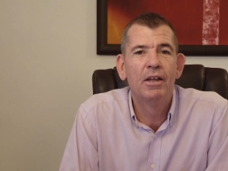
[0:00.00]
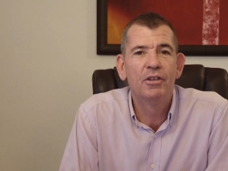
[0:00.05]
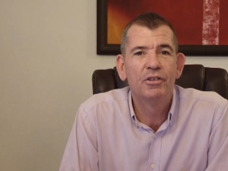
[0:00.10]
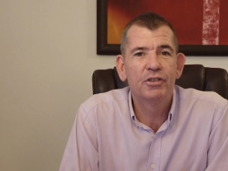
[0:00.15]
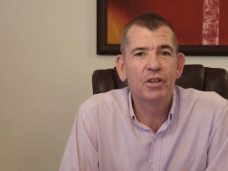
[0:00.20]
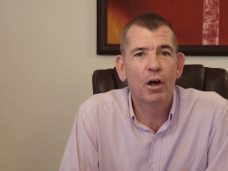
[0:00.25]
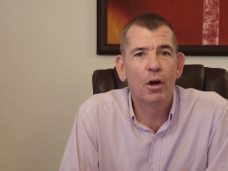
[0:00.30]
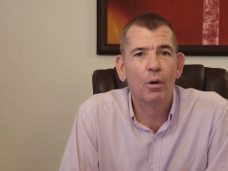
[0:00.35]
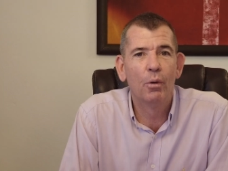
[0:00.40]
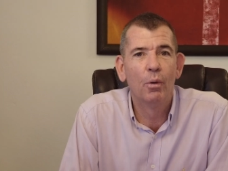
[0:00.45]

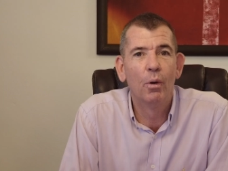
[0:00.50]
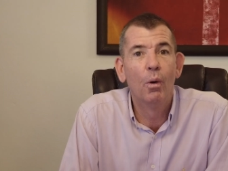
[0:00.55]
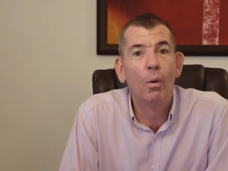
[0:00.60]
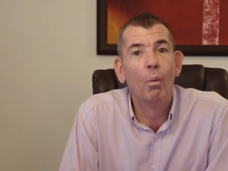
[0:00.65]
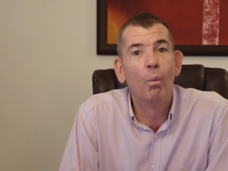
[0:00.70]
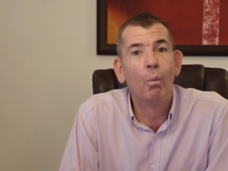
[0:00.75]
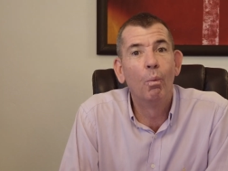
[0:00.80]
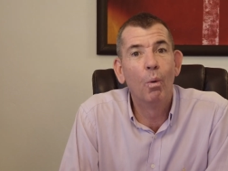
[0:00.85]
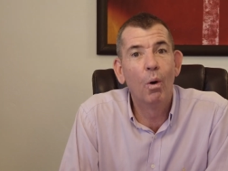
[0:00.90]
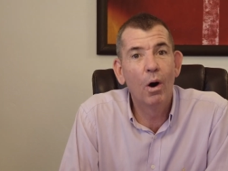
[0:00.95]
So
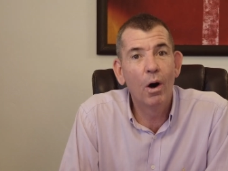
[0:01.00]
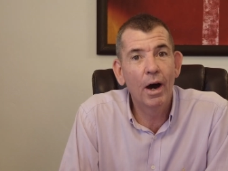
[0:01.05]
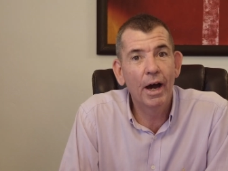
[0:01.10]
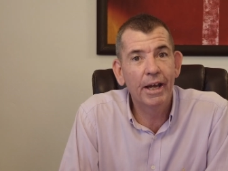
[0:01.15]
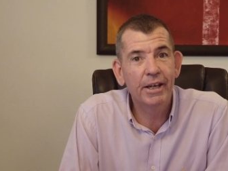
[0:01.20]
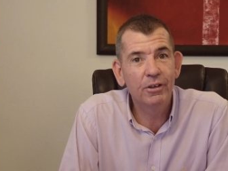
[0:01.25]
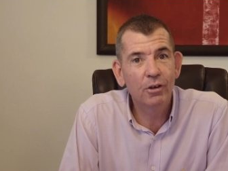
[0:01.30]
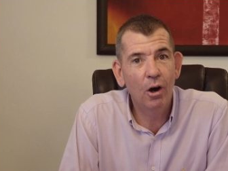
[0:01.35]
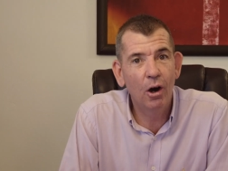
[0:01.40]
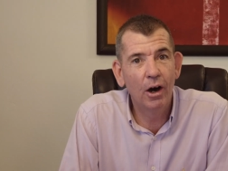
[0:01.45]

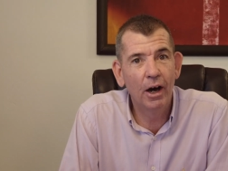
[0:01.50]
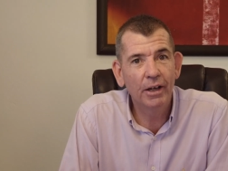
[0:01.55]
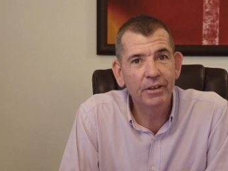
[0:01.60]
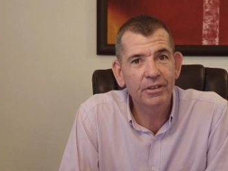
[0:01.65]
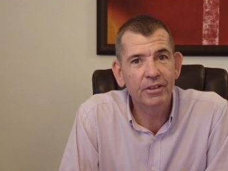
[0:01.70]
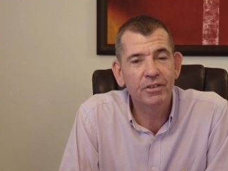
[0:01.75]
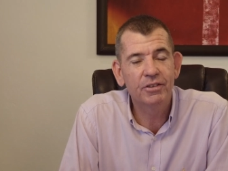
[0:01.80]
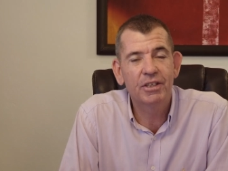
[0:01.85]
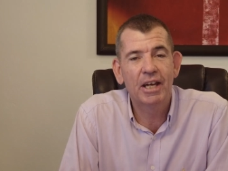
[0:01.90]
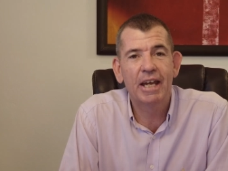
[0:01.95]
why
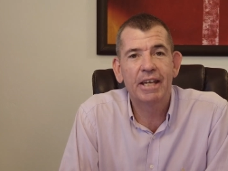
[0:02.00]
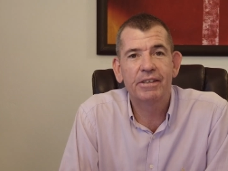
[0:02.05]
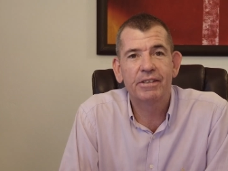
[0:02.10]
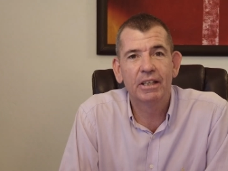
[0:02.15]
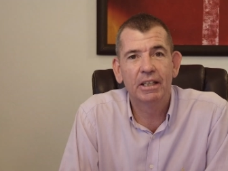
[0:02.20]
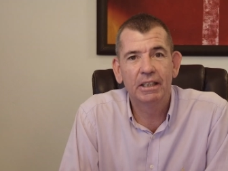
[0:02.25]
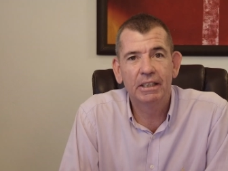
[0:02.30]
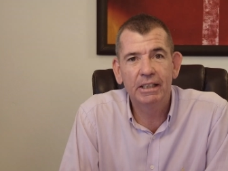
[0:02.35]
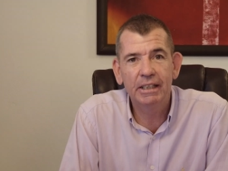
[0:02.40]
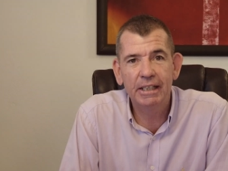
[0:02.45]
not take
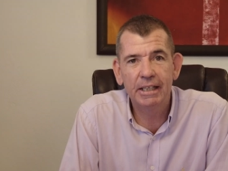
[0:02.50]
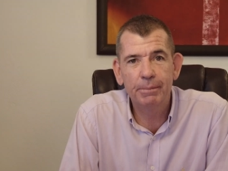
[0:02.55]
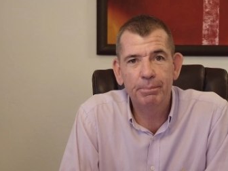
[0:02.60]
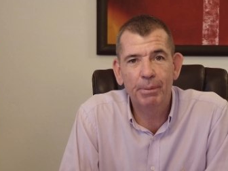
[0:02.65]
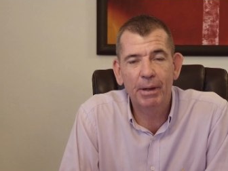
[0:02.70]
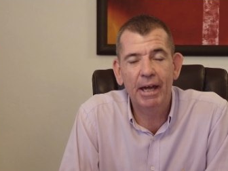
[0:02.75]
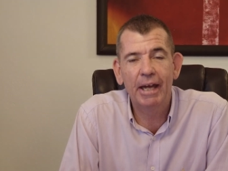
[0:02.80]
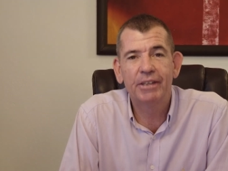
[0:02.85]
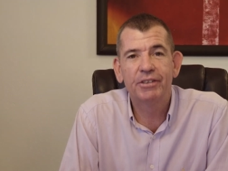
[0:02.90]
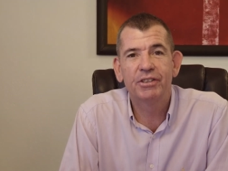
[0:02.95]
the leap
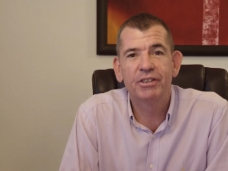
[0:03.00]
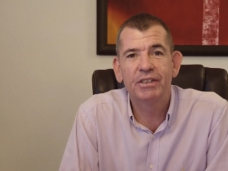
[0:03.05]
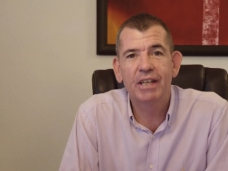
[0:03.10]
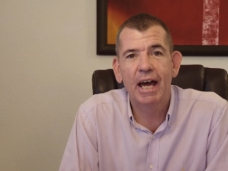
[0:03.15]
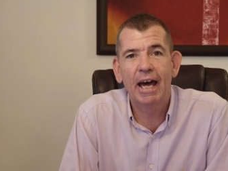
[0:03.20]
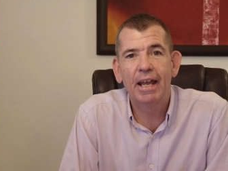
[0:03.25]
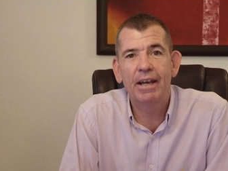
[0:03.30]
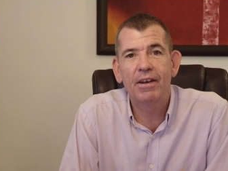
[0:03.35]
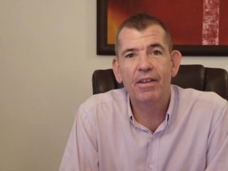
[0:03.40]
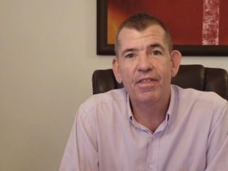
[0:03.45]
and
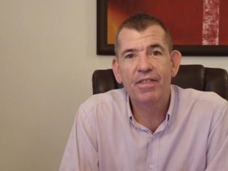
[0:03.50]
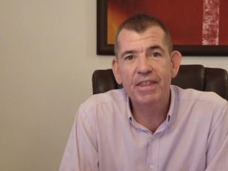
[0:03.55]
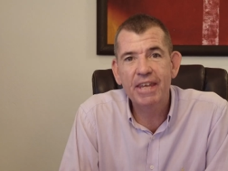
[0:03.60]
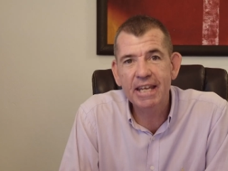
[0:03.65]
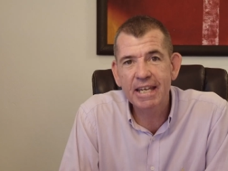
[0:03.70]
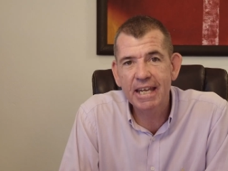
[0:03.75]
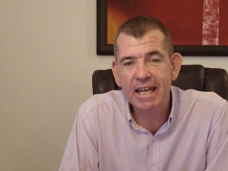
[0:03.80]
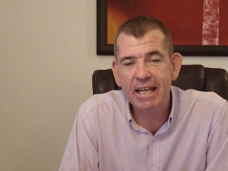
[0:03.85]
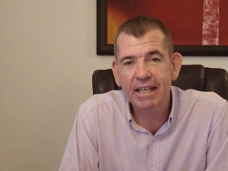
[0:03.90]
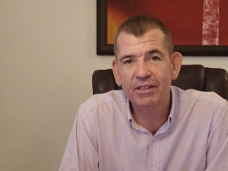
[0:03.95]
start
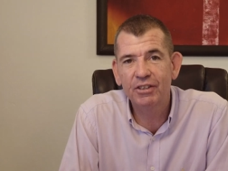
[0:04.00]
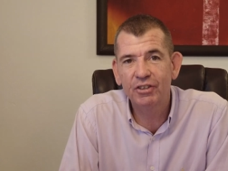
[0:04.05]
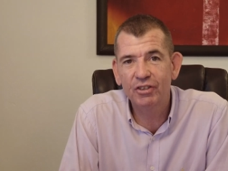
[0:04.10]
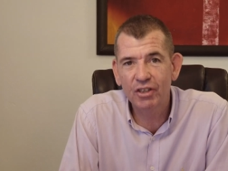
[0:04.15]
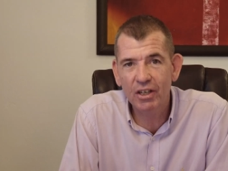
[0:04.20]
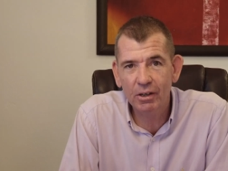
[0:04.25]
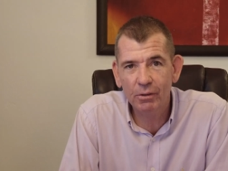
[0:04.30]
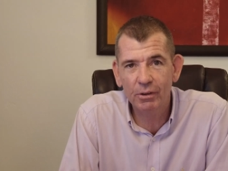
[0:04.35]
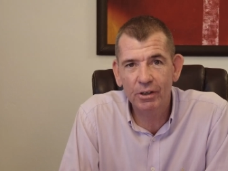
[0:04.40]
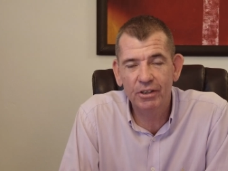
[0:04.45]
thinking
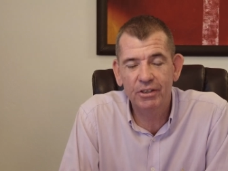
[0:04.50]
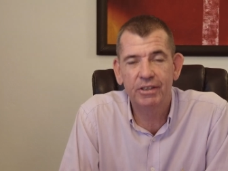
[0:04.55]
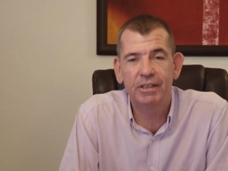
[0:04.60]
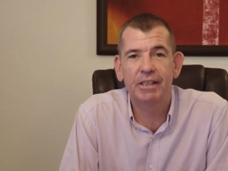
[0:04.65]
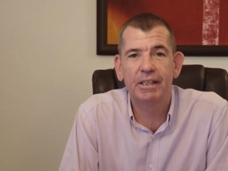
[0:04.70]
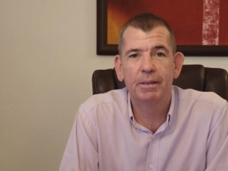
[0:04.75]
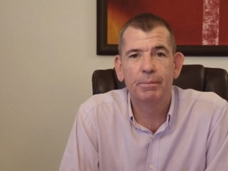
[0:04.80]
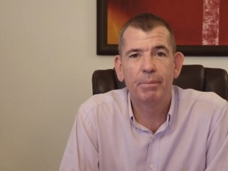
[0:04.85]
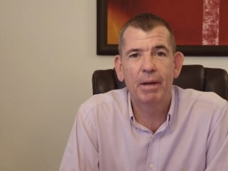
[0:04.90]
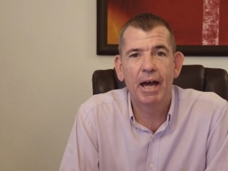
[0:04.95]

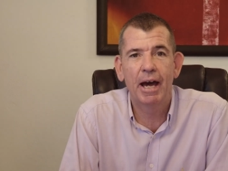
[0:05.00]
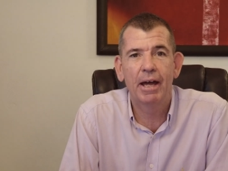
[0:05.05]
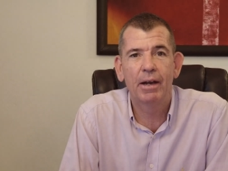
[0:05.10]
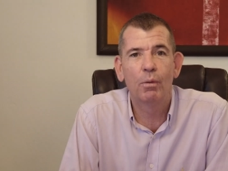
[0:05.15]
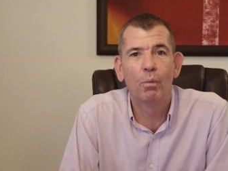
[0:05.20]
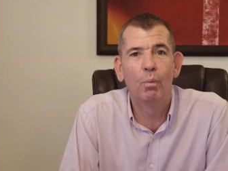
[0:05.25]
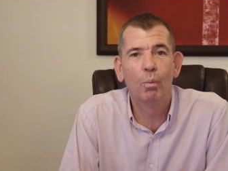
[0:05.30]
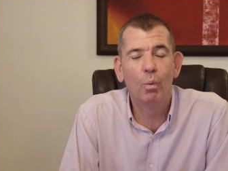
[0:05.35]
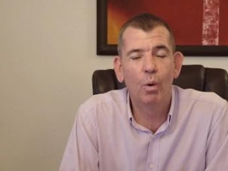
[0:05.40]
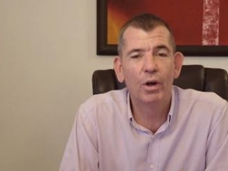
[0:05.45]
seriously about
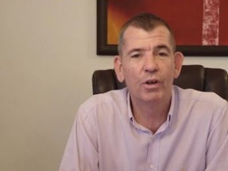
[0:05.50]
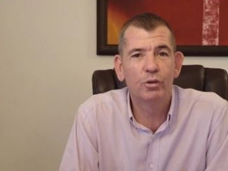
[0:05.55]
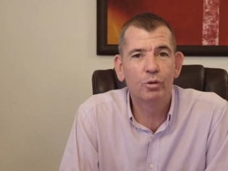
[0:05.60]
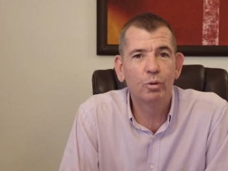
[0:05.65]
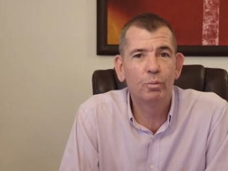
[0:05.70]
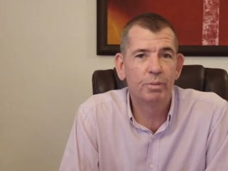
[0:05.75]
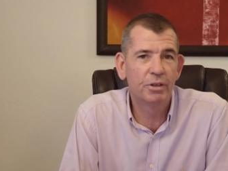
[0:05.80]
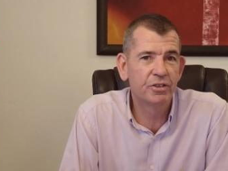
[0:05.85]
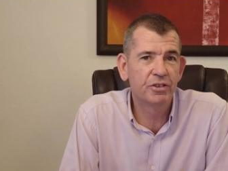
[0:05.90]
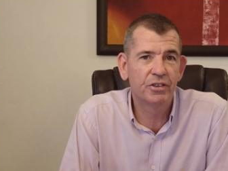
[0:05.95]
what
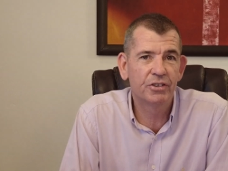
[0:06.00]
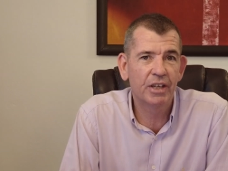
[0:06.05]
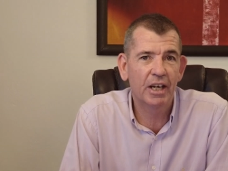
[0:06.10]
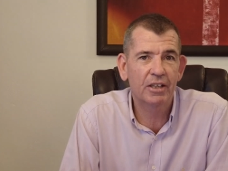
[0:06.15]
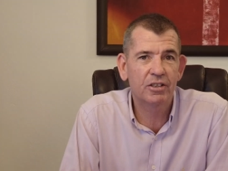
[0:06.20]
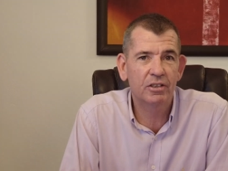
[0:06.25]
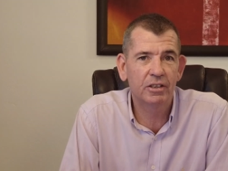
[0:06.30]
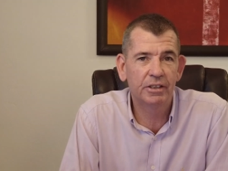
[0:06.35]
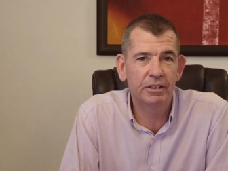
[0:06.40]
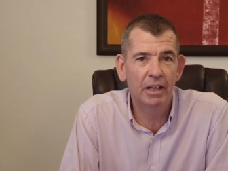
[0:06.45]
your business
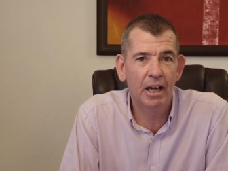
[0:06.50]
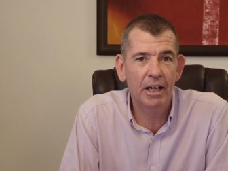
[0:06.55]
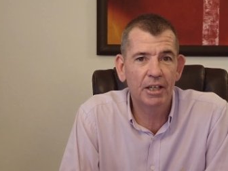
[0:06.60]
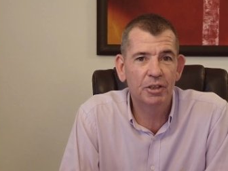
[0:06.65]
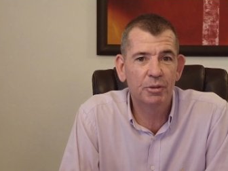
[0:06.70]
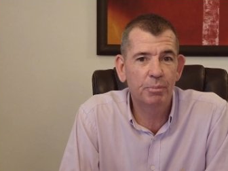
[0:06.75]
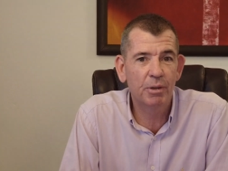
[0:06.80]
actually does?